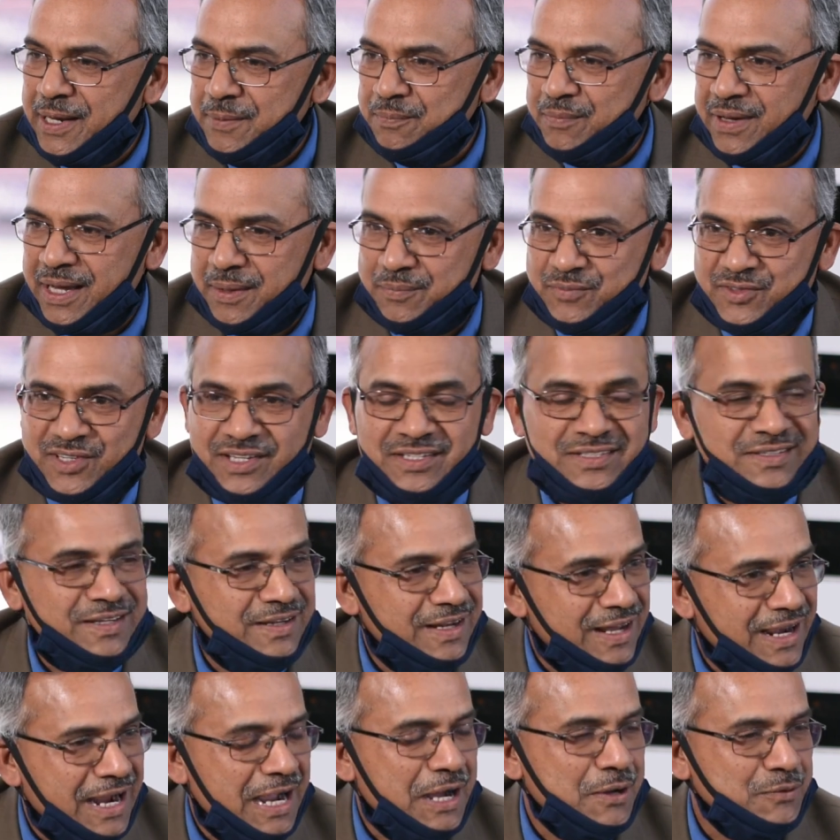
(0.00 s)
and I'm just
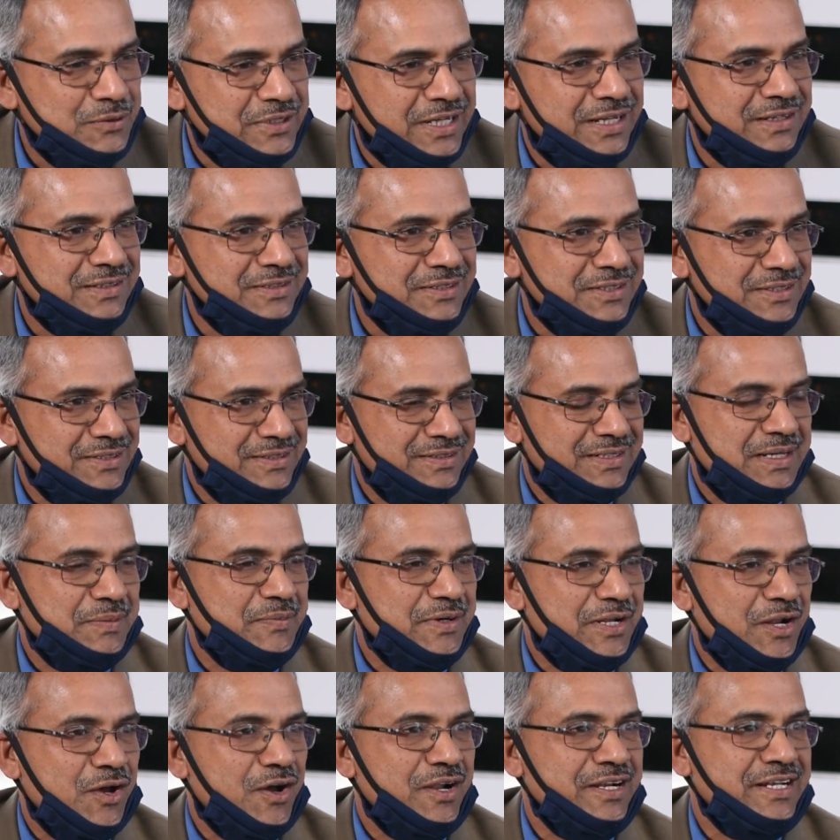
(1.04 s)
an accountant.
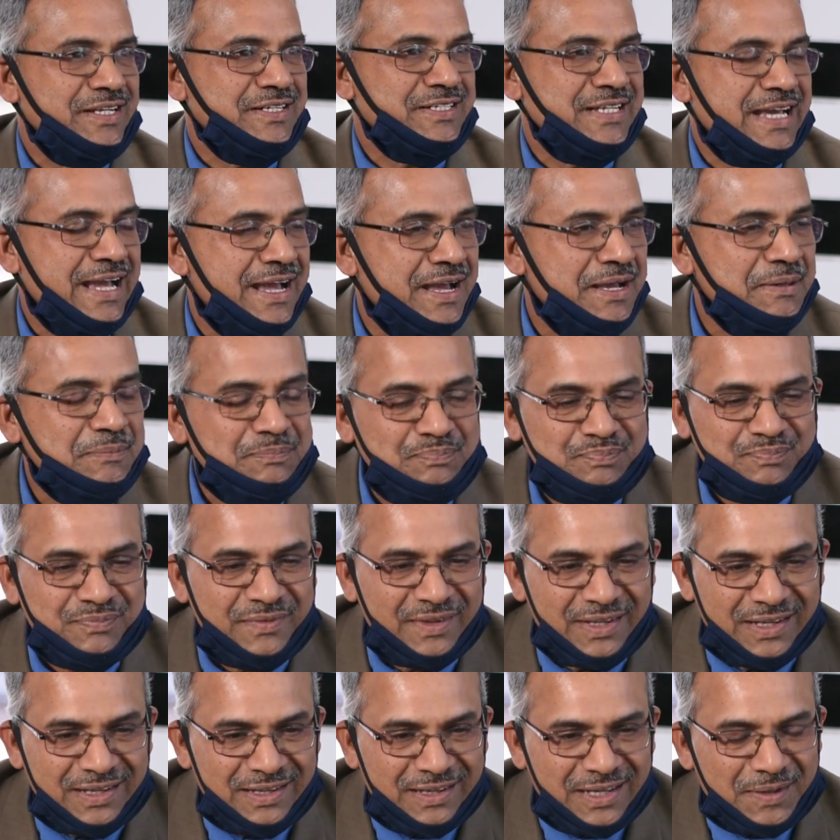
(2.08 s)
I'm an auditor,
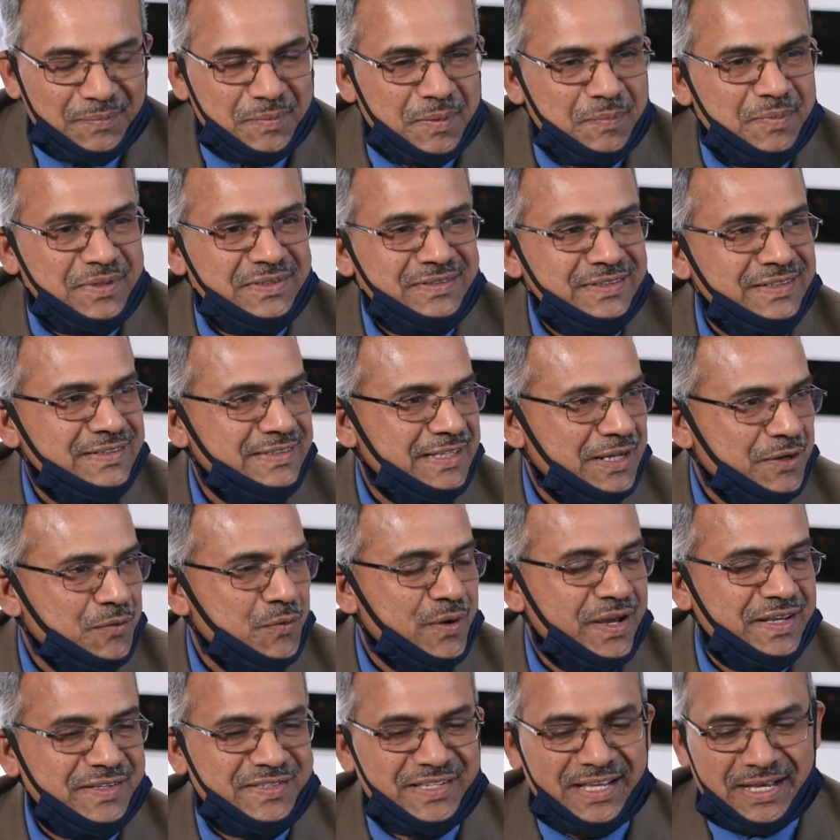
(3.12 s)
a business
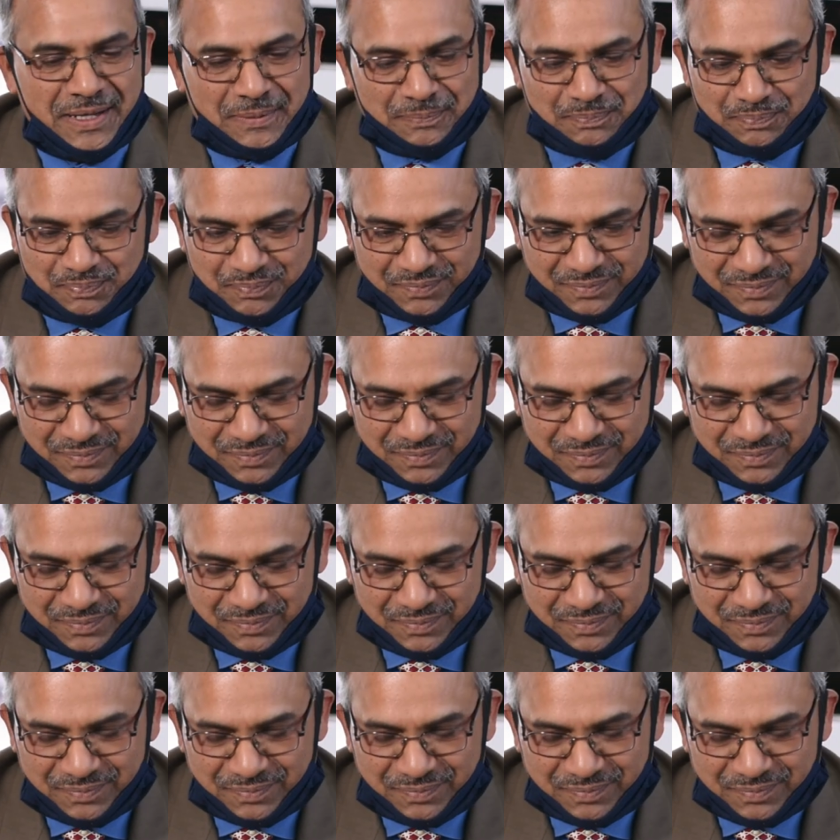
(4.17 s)
advisor.